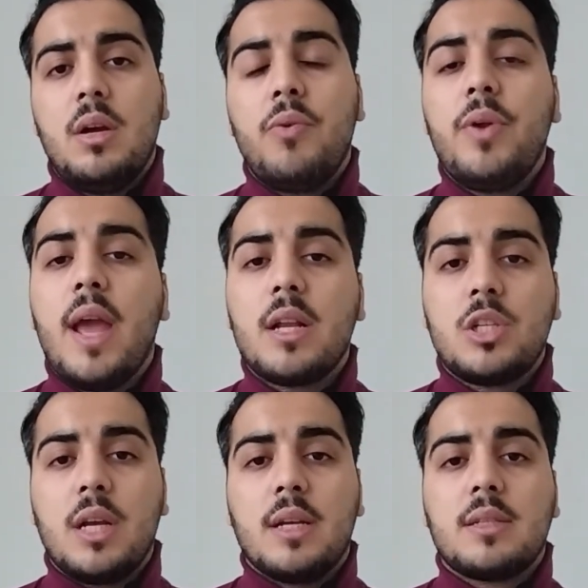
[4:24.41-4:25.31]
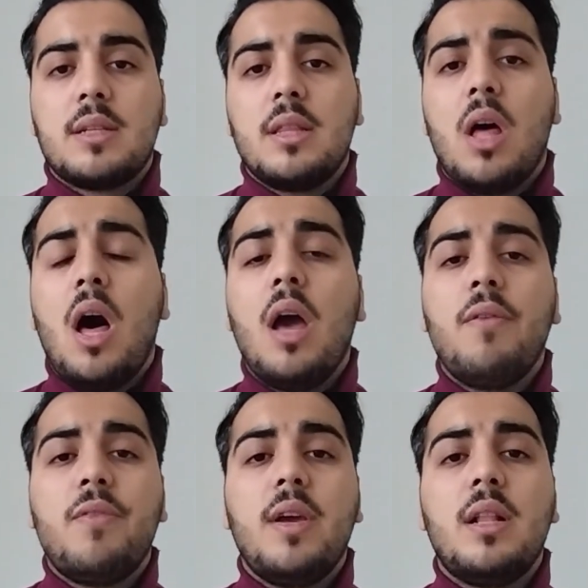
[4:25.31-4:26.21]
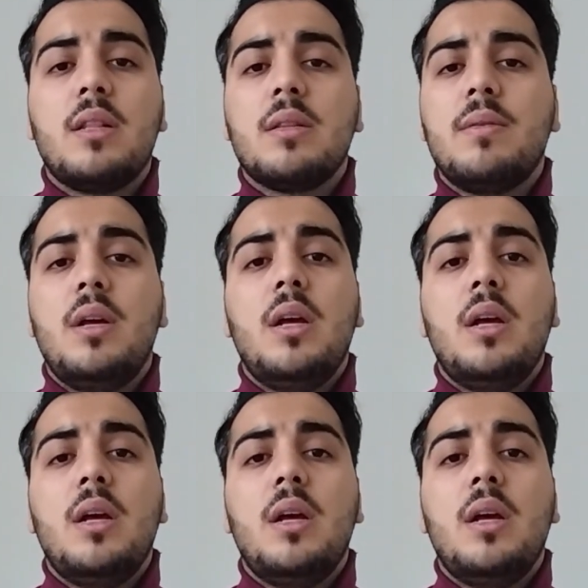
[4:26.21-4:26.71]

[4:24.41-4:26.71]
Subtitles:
React.js, and I will